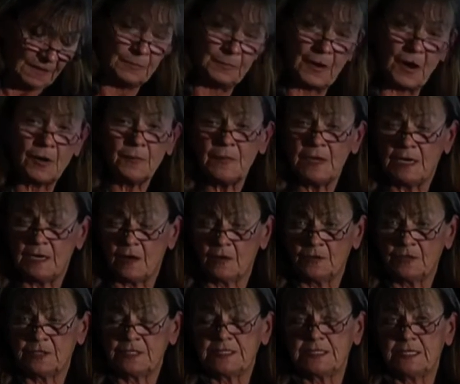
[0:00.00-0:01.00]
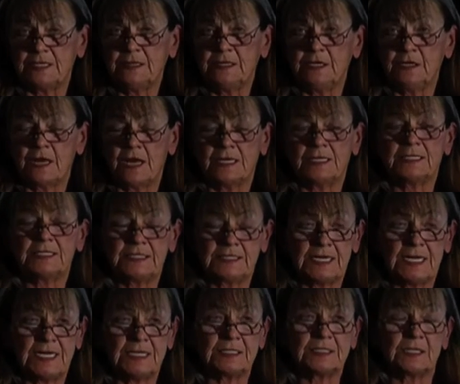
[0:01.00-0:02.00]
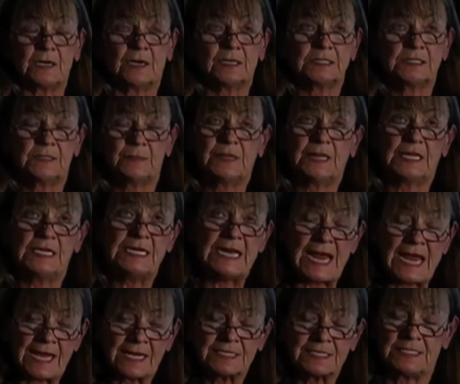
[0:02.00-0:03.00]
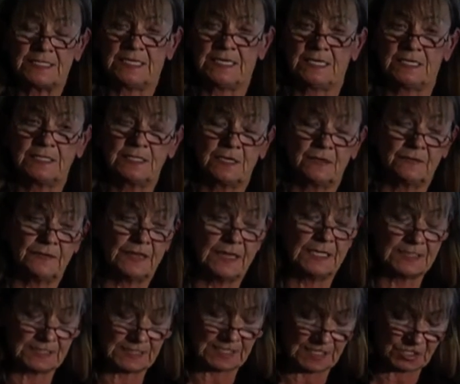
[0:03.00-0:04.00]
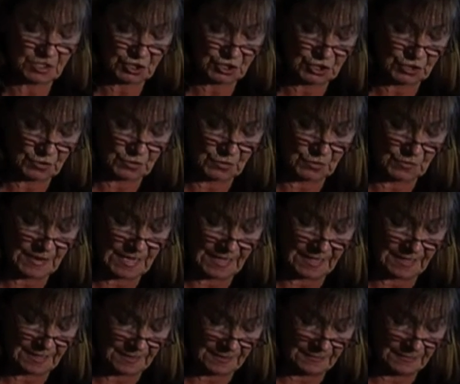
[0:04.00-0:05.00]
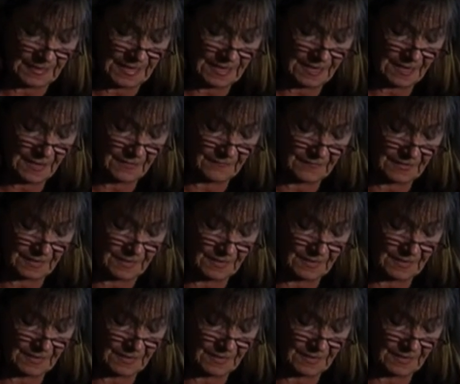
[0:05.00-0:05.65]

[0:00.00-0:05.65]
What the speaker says: apartment owners in the United States are some of the nastiest over this issue. That they have